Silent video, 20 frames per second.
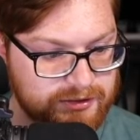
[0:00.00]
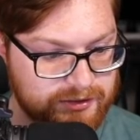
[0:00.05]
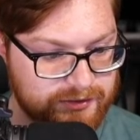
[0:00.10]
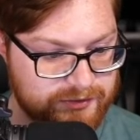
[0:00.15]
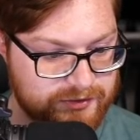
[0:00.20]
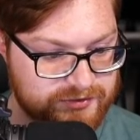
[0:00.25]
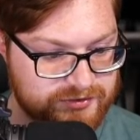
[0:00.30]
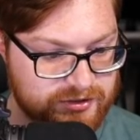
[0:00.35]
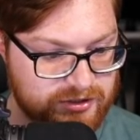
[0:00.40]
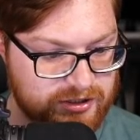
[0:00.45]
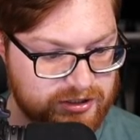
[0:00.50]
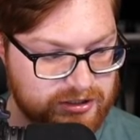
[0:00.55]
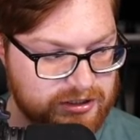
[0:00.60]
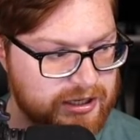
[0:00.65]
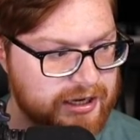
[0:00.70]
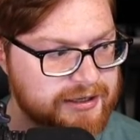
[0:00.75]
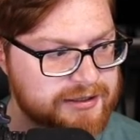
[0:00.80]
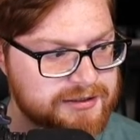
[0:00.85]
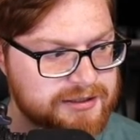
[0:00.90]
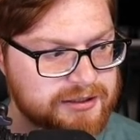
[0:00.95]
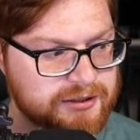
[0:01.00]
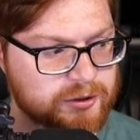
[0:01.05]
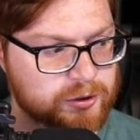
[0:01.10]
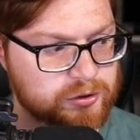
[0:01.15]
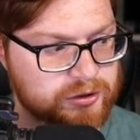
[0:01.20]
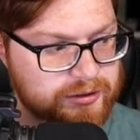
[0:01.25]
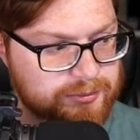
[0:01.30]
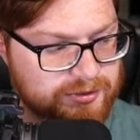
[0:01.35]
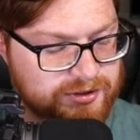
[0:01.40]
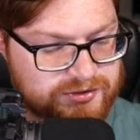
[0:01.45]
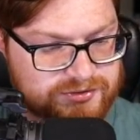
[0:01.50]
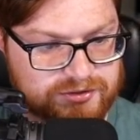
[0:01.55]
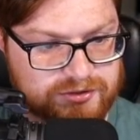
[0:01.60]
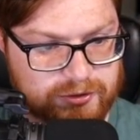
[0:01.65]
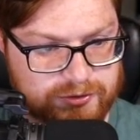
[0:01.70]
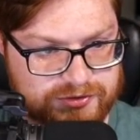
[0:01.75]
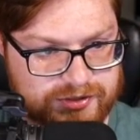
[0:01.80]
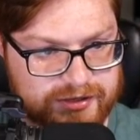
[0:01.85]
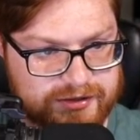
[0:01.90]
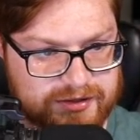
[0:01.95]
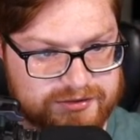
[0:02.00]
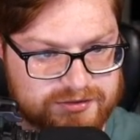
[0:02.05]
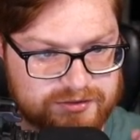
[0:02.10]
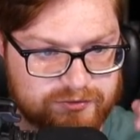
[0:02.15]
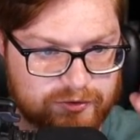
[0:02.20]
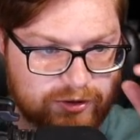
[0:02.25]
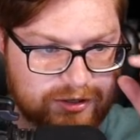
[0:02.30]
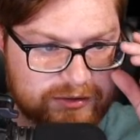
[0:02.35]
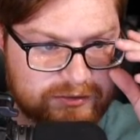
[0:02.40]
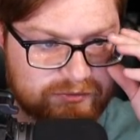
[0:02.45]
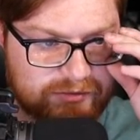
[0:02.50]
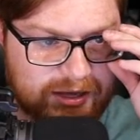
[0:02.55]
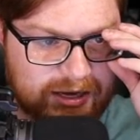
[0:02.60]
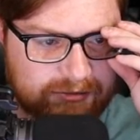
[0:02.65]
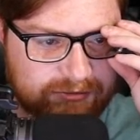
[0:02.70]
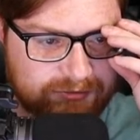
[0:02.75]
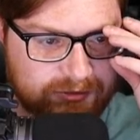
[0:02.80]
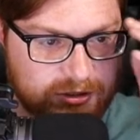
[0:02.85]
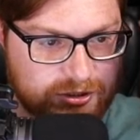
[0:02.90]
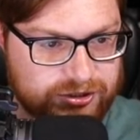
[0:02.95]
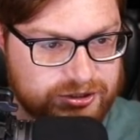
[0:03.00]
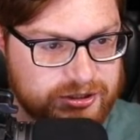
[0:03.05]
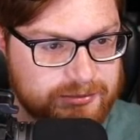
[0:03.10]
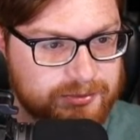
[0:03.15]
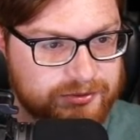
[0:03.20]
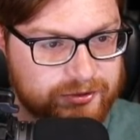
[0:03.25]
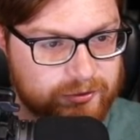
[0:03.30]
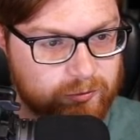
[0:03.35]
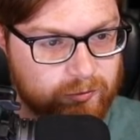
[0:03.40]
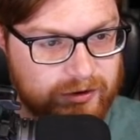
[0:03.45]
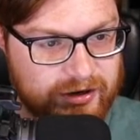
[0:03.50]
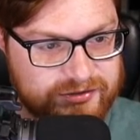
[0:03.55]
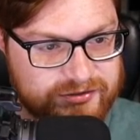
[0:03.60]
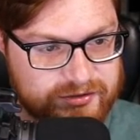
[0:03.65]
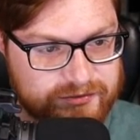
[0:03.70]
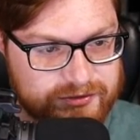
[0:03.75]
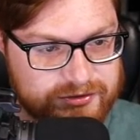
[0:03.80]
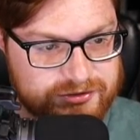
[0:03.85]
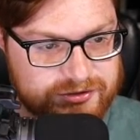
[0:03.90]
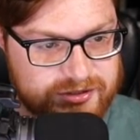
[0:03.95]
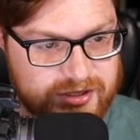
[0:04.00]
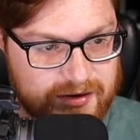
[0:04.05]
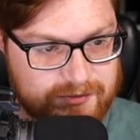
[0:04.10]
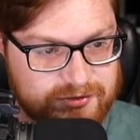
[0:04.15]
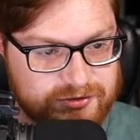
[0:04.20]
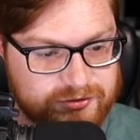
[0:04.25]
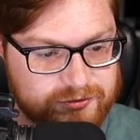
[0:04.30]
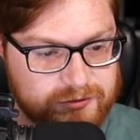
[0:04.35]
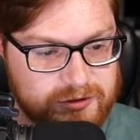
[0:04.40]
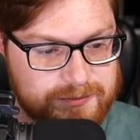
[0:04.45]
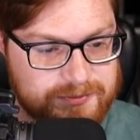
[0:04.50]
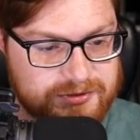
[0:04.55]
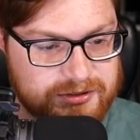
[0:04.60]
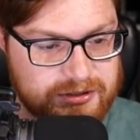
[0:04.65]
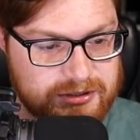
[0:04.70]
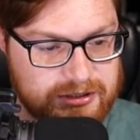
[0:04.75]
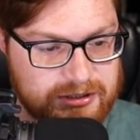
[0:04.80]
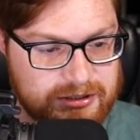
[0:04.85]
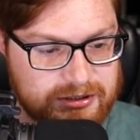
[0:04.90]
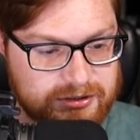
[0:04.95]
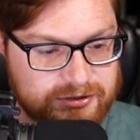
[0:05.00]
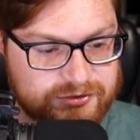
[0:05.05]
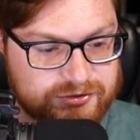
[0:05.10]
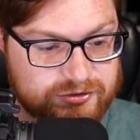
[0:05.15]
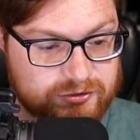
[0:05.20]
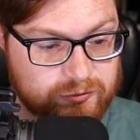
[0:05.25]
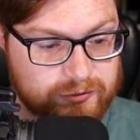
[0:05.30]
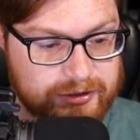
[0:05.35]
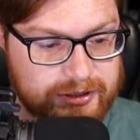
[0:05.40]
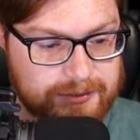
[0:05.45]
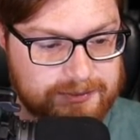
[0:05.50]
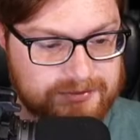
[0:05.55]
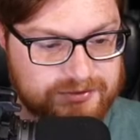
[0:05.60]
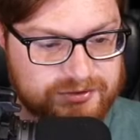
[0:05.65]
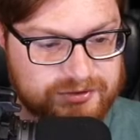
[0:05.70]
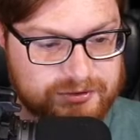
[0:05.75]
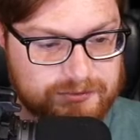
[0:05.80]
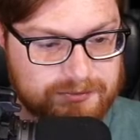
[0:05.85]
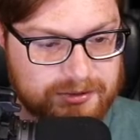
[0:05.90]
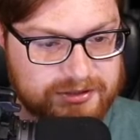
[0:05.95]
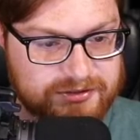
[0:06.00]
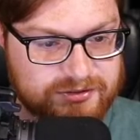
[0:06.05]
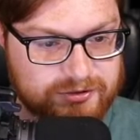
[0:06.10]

This ending curly brace denotes, hey, that's the very end of that function, but the rest of this JavaScript script might still